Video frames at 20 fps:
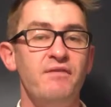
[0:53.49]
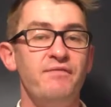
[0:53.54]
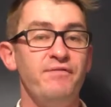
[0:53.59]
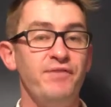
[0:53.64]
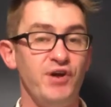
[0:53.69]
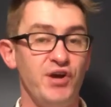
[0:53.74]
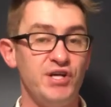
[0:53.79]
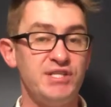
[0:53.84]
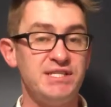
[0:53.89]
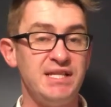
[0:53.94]

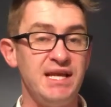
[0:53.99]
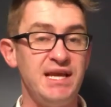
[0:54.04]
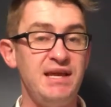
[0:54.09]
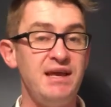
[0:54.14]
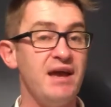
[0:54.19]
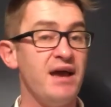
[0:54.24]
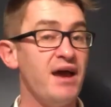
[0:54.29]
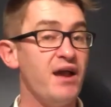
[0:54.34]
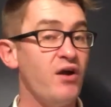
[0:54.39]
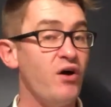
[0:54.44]

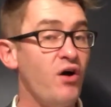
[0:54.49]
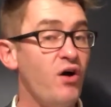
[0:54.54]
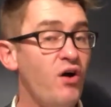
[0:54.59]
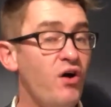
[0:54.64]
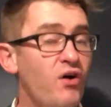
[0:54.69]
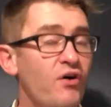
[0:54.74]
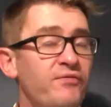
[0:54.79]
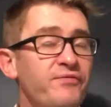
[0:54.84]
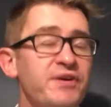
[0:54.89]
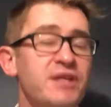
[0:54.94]
Firstly, and
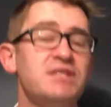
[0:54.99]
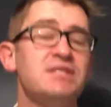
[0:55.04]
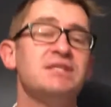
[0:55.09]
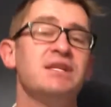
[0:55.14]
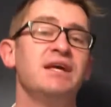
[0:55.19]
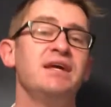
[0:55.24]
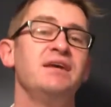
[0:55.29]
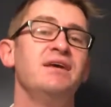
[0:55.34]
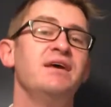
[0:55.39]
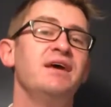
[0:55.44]

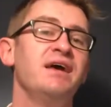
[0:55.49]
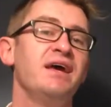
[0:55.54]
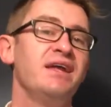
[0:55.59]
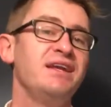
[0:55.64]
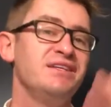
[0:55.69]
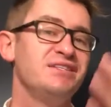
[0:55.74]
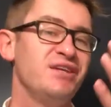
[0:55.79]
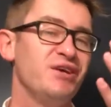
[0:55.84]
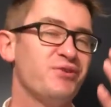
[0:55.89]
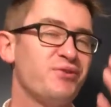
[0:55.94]
obviously it
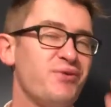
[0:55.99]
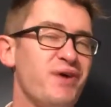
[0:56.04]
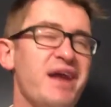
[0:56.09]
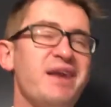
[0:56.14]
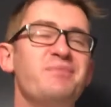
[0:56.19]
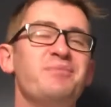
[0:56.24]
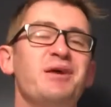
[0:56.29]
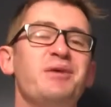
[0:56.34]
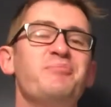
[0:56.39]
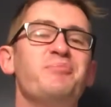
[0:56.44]
is
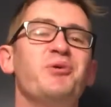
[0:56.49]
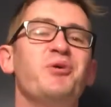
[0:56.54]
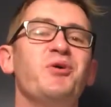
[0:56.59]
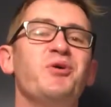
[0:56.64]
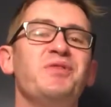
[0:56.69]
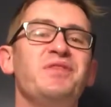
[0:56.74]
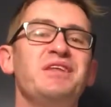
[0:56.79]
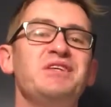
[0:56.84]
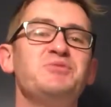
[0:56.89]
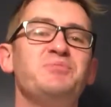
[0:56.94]
incredibly
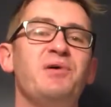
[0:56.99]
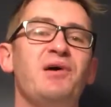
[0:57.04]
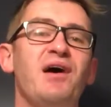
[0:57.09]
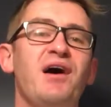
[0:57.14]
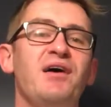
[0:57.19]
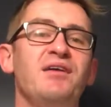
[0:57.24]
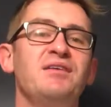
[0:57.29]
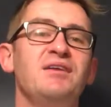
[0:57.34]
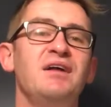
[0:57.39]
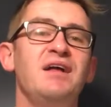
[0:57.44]
important, this
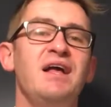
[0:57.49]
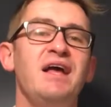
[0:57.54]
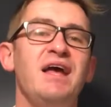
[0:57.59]
part,